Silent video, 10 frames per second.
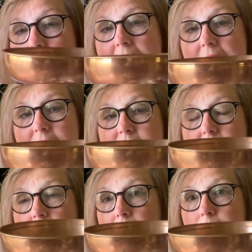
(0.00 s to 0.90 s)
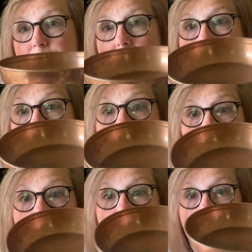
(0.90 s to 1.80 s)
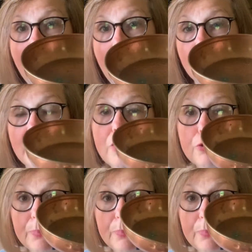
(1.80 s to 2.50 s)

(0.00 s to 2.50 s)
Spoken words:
And I'm going to have either